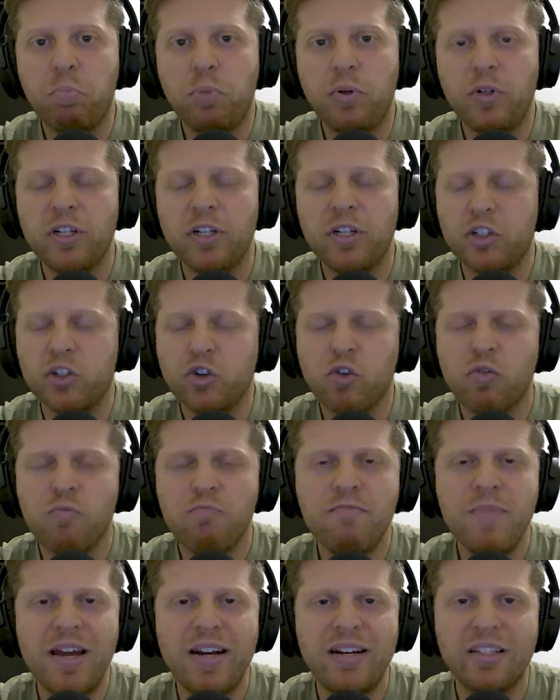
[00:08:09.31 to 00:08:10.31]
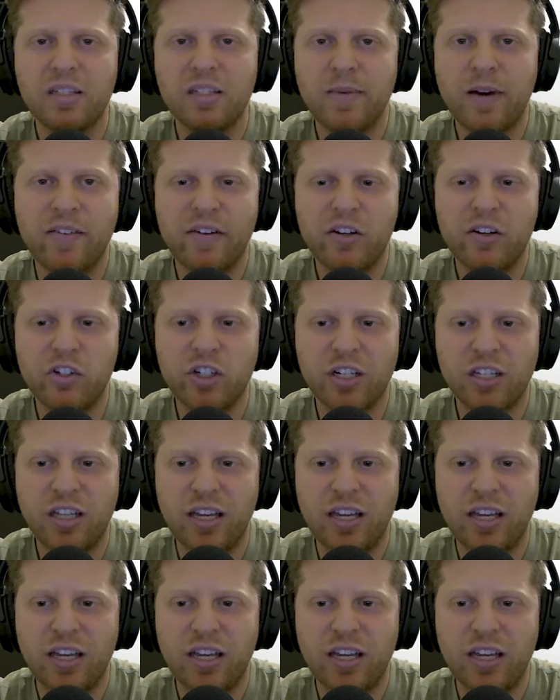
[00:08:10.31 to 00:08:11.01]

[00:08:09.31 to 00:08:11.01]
put a tremendous amount of energy,